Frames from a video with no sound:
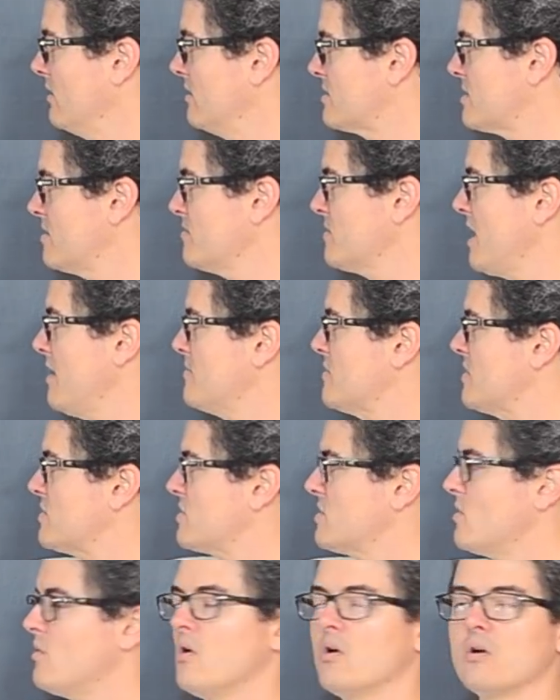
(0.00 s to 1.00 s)
And sometimes it's
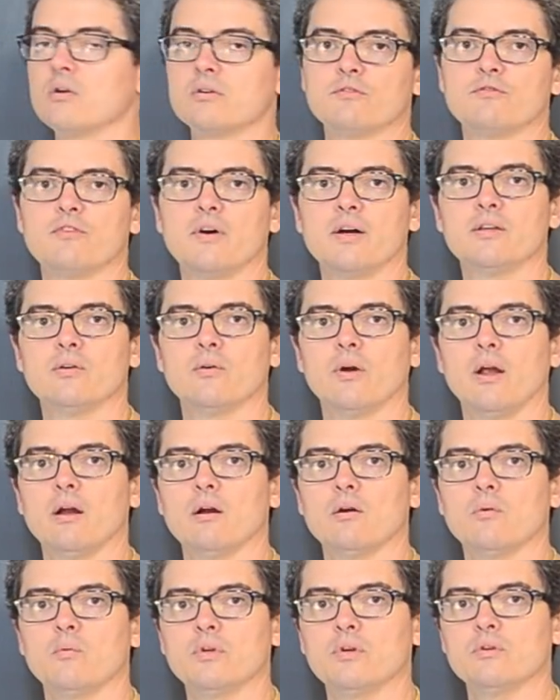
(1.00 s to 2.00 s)
so hard to find your
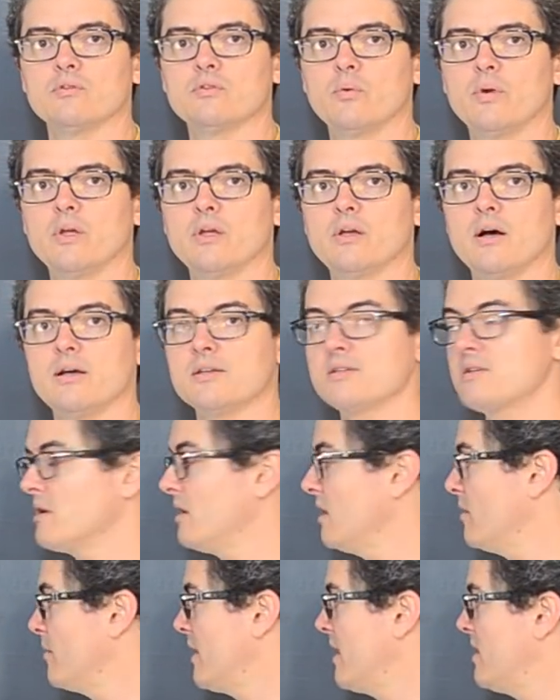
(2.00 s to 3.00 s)
error when you're doing Gaussian
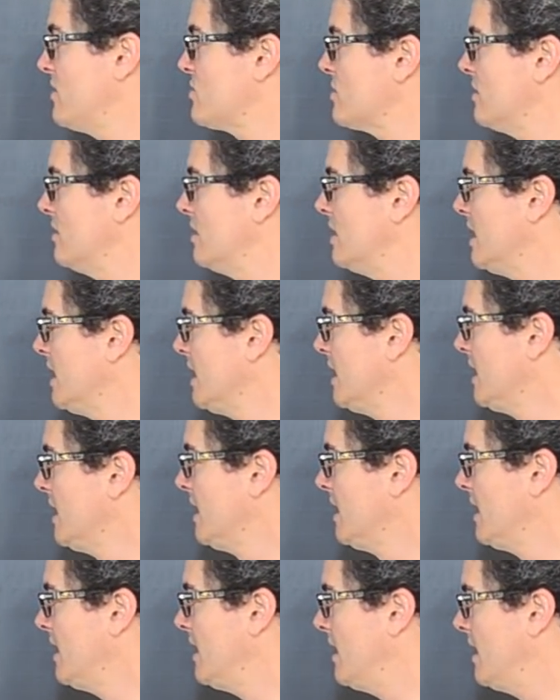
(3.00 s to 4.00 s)
elimination
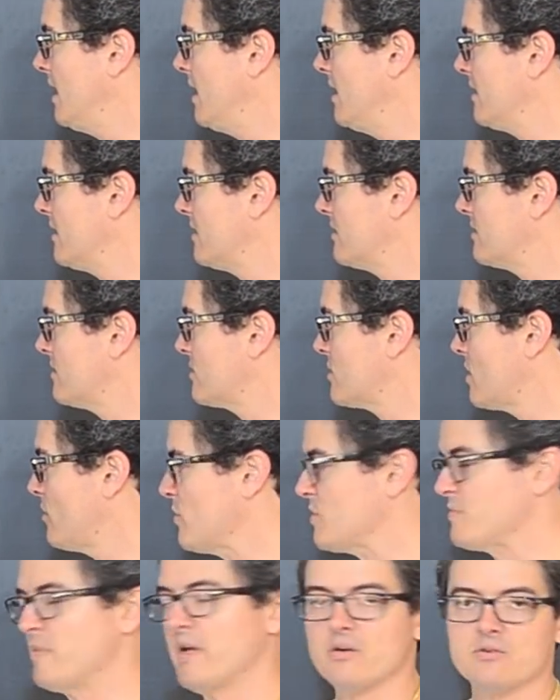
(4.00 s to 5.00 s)
that it's
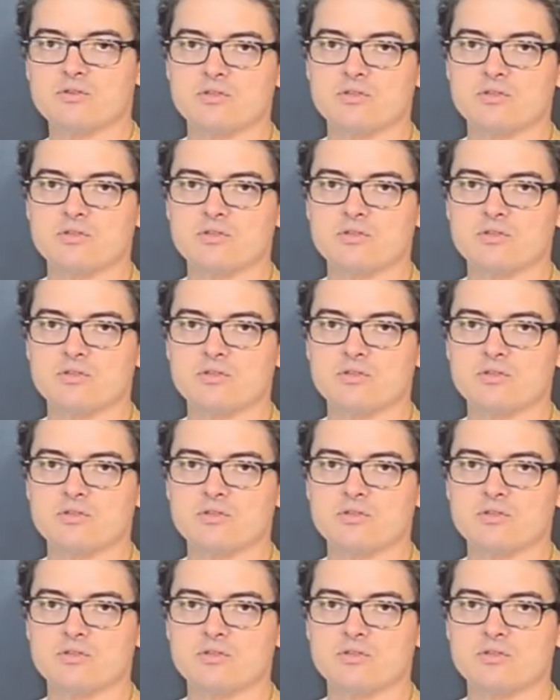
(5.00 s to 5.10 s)
almost better